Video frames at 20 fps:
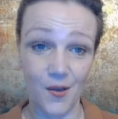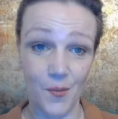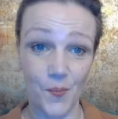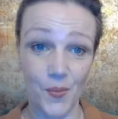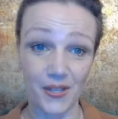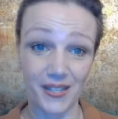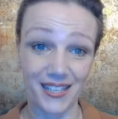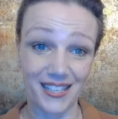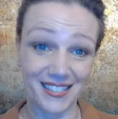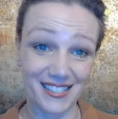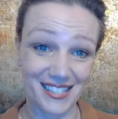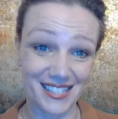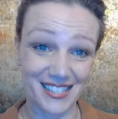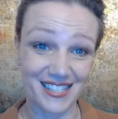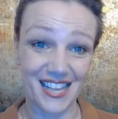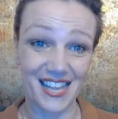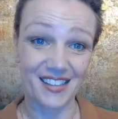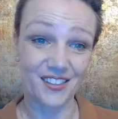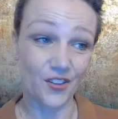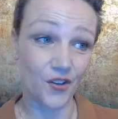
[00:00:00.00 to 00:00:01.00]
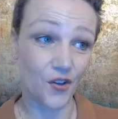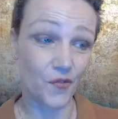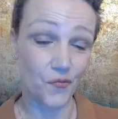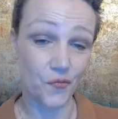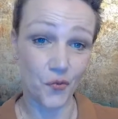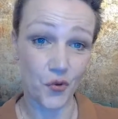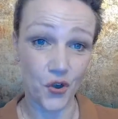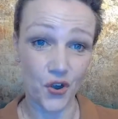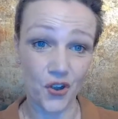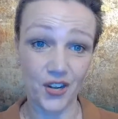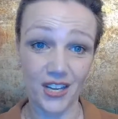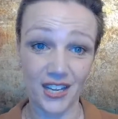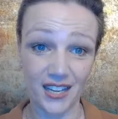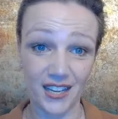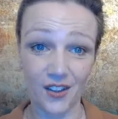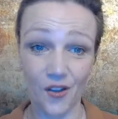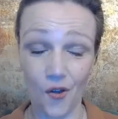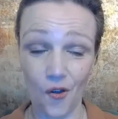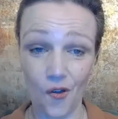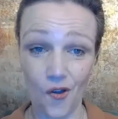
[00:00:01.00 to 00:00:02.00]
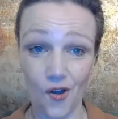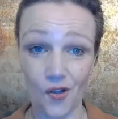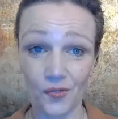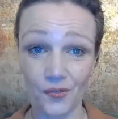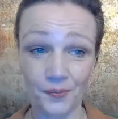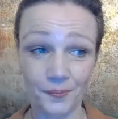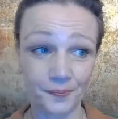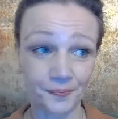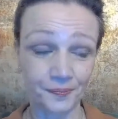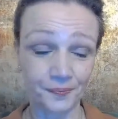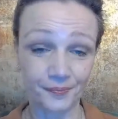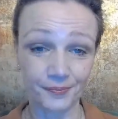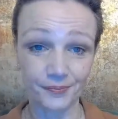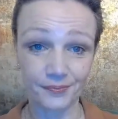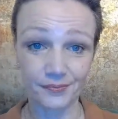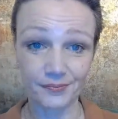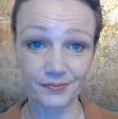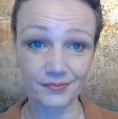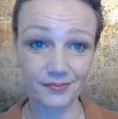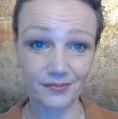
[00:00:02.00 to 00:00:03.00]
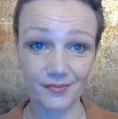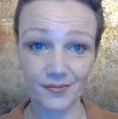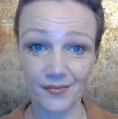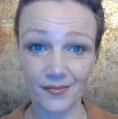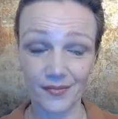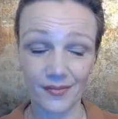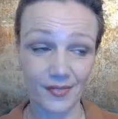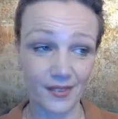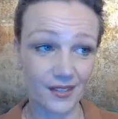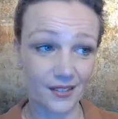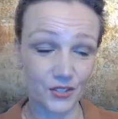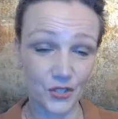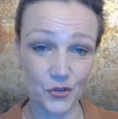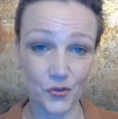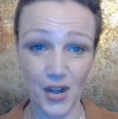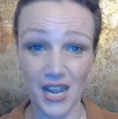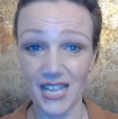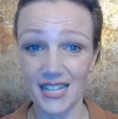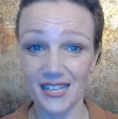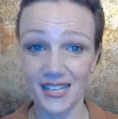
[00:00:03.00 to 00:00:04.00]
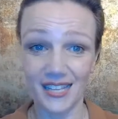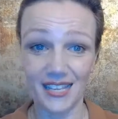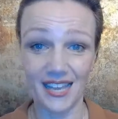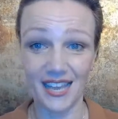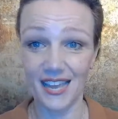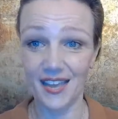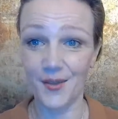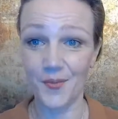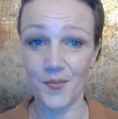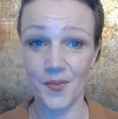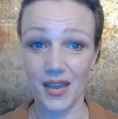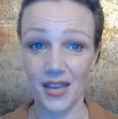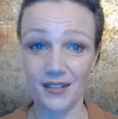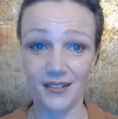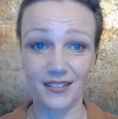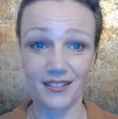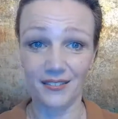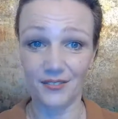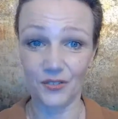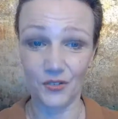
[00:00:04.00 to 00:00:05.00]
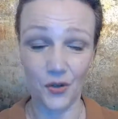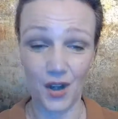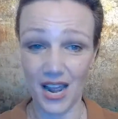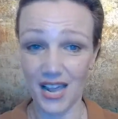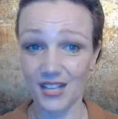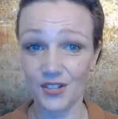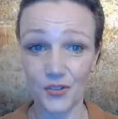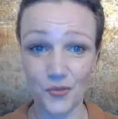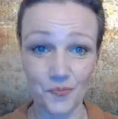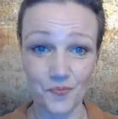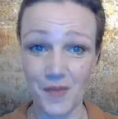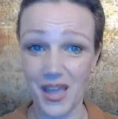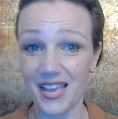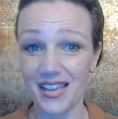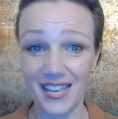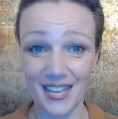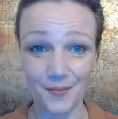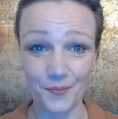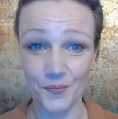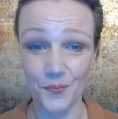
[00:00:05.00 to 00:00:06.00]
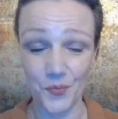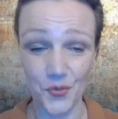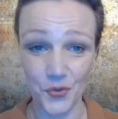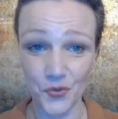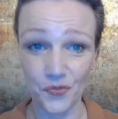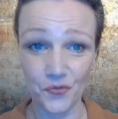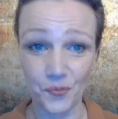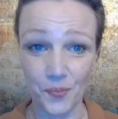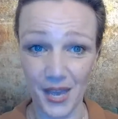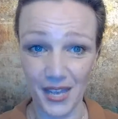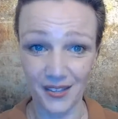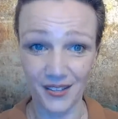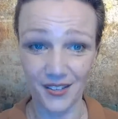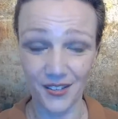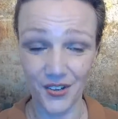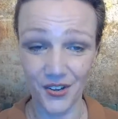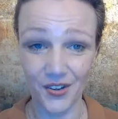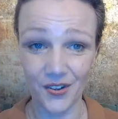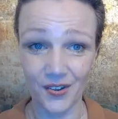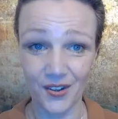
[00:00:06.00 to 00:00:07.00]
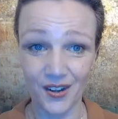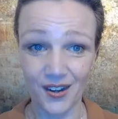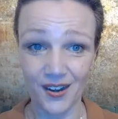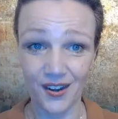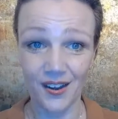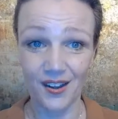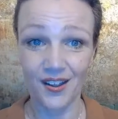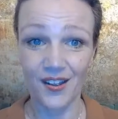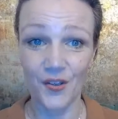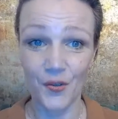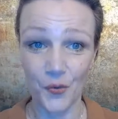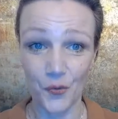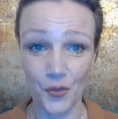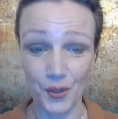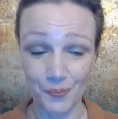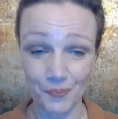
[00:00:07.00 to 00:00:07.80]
But instead of working on training him and trying to make him move better, we